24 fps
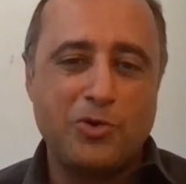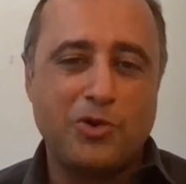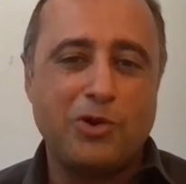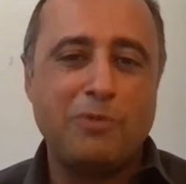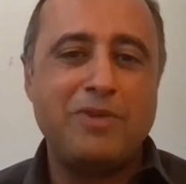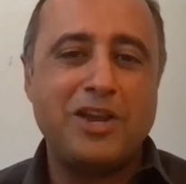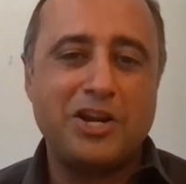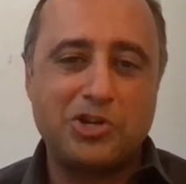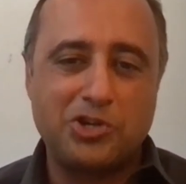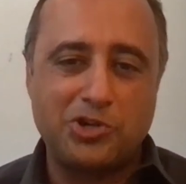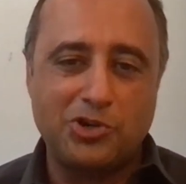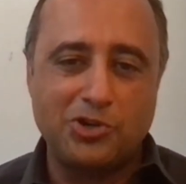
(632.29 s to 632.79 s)
want
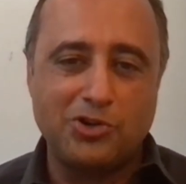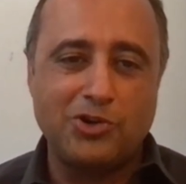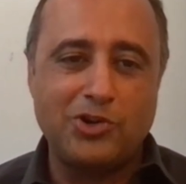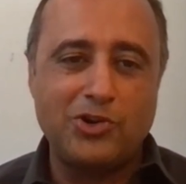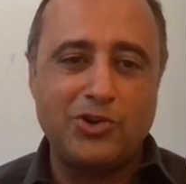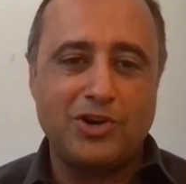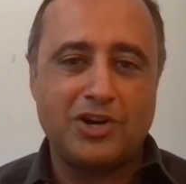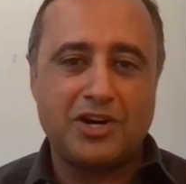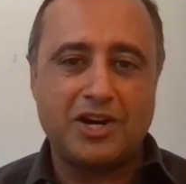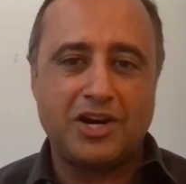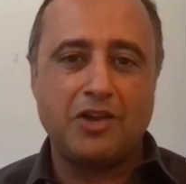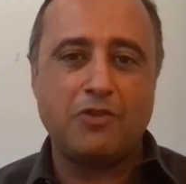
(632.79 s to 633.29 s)
to make sure
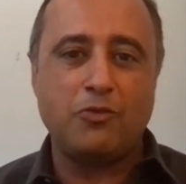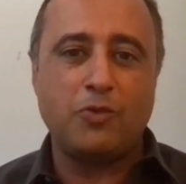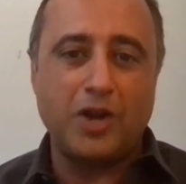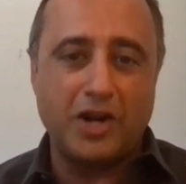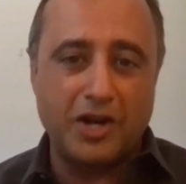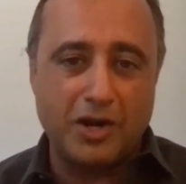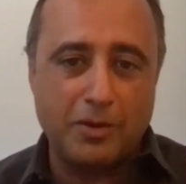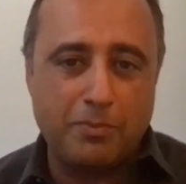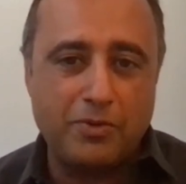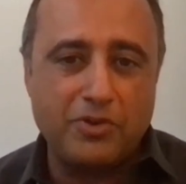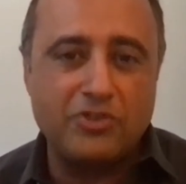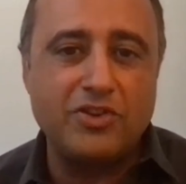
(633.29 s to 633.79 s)
you're kind of well
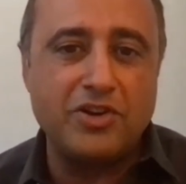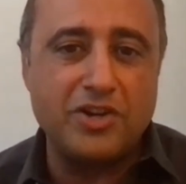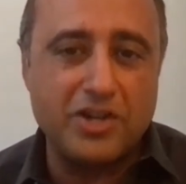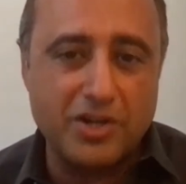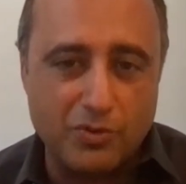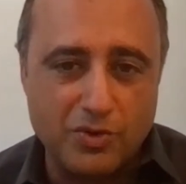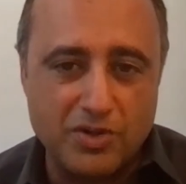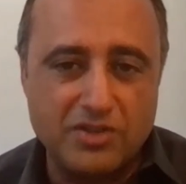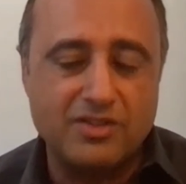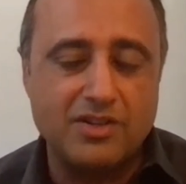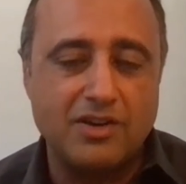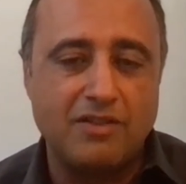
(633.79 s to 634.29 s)
represented
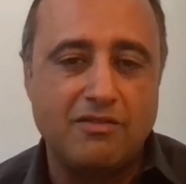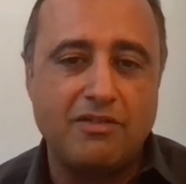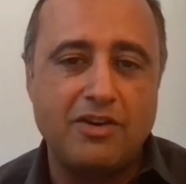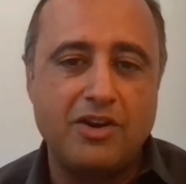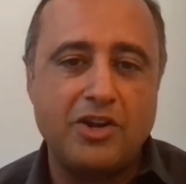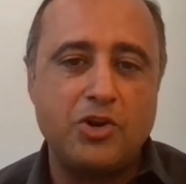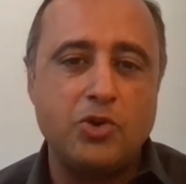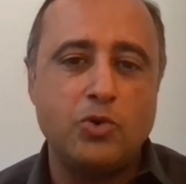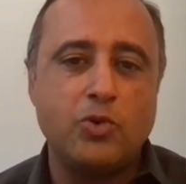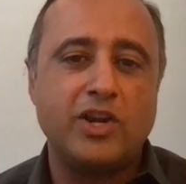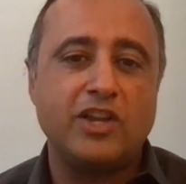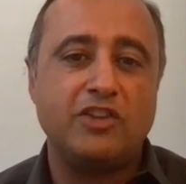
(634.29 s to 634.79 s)
with
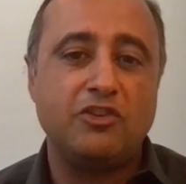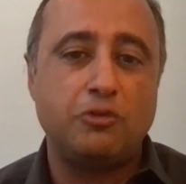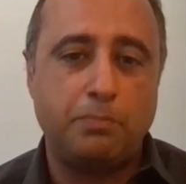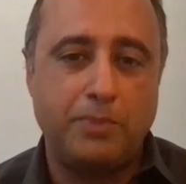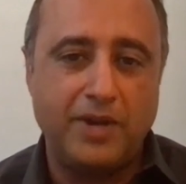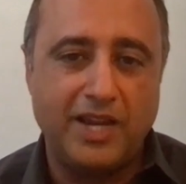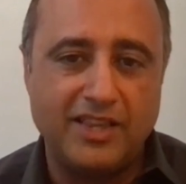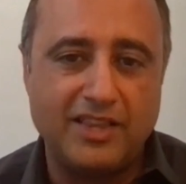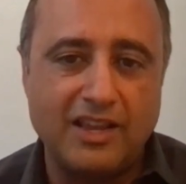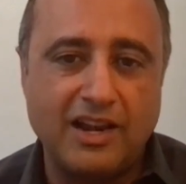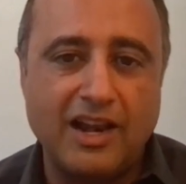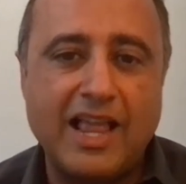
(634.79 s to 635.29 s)
someone who can
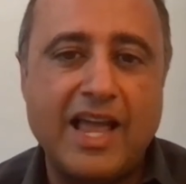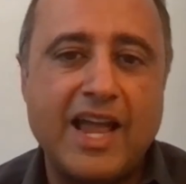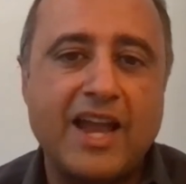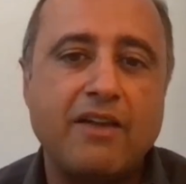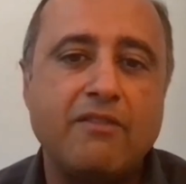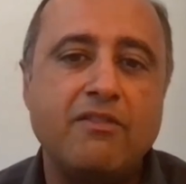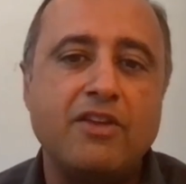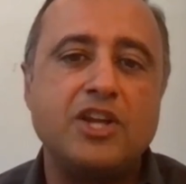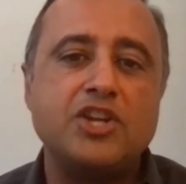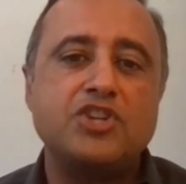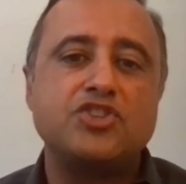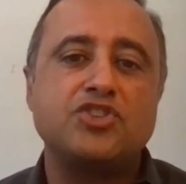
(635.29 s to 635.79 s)
speak their
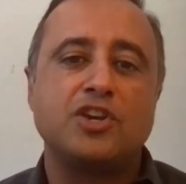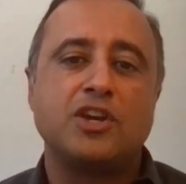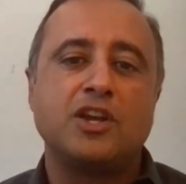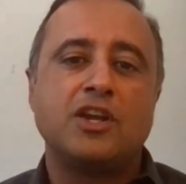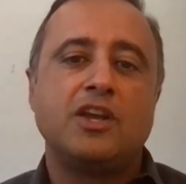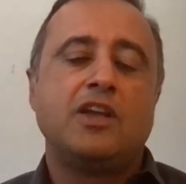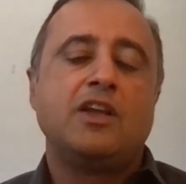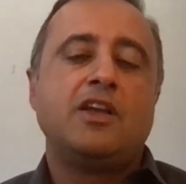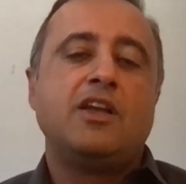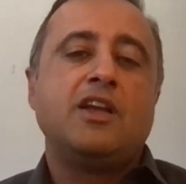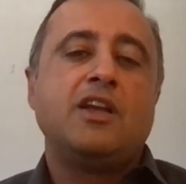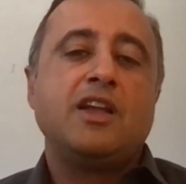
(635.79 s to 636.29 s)
language,
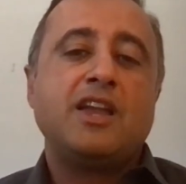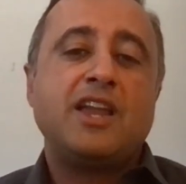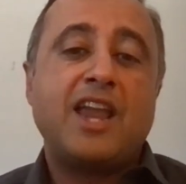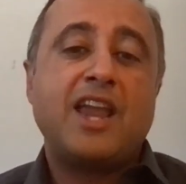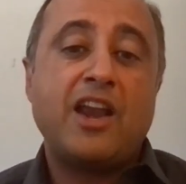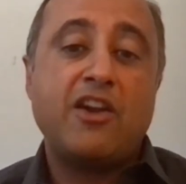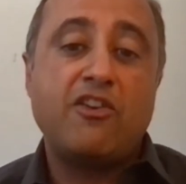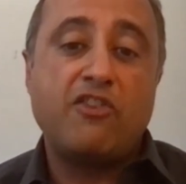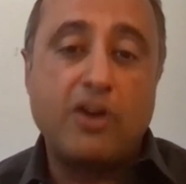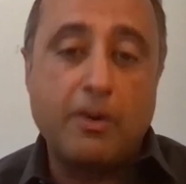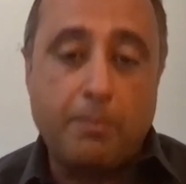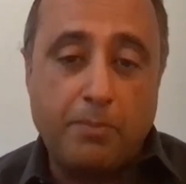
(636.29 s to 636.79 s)

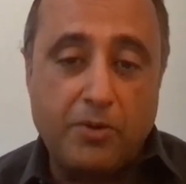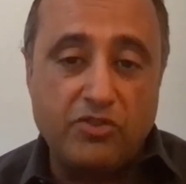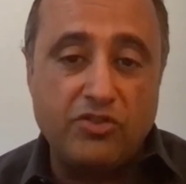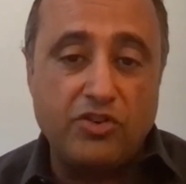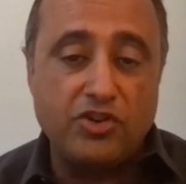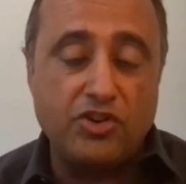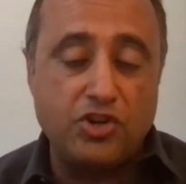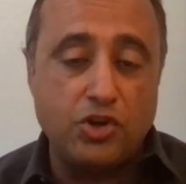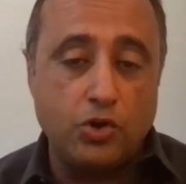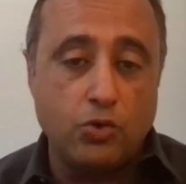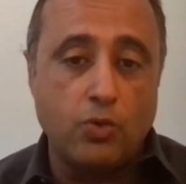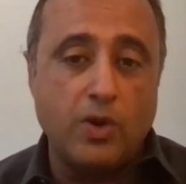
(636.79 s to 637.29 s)
can
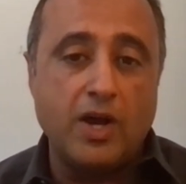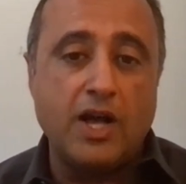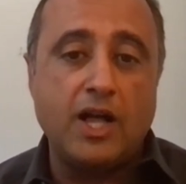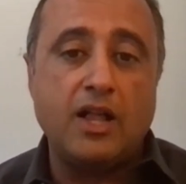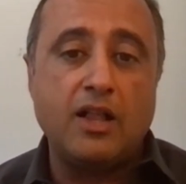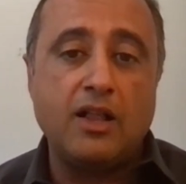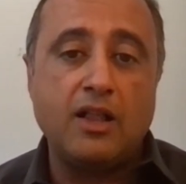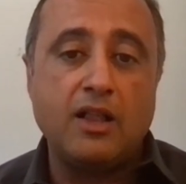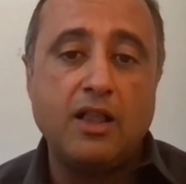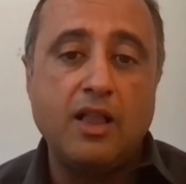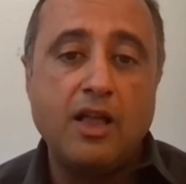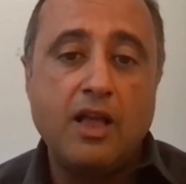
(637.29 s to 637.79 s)
represent you
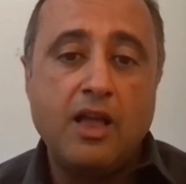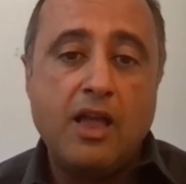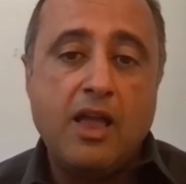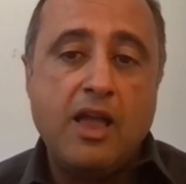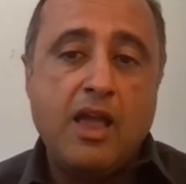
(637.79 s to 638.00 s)
well.